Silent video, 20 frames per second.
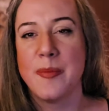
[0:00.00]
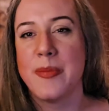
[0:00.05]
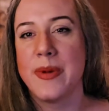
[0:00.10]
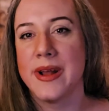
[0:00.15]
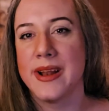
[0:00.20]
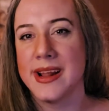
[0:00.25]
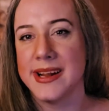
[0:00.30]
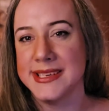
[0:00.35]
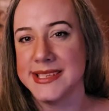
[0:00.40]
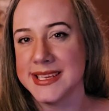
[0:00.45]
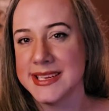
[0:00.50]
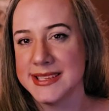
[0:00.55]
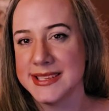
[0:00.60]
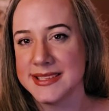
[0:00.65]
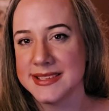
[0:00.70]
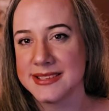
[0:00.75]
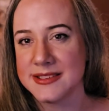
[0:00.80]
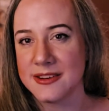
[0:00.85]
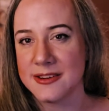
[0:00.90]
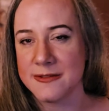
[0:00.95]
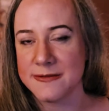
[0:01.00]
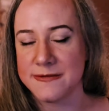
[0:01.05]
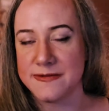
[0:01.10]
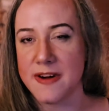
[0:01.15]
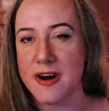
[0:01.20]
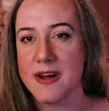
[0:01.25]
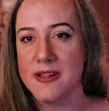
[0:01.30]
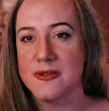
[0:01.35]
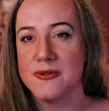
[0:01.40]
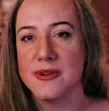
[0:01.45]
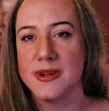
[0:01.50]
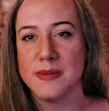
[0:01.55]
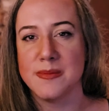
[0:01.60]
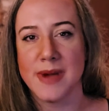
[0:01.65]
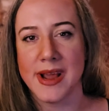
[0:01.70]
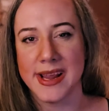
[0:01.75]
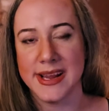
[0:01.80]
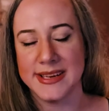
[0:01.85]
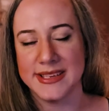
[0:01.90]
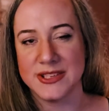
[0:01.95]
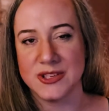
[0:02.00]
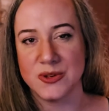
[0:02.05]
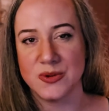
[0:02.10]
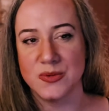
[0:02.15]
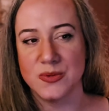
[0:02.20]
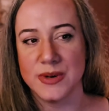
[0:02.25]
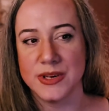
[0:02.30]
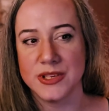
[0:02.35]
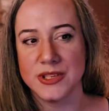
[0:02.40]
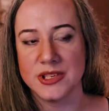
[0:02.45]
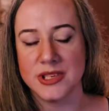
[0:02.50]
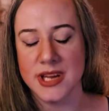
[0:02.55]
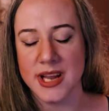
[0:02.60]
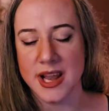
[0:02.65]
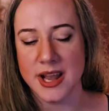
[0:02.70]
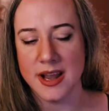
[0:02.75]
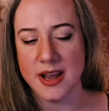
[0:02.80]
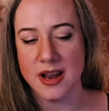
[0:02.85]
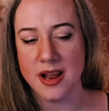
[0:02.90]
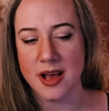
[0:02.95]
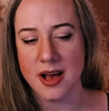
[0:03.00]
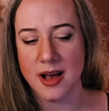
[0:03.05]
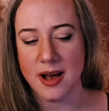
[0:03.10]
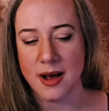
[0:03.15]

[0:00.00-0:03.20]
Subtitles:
But I didn't start following my intuition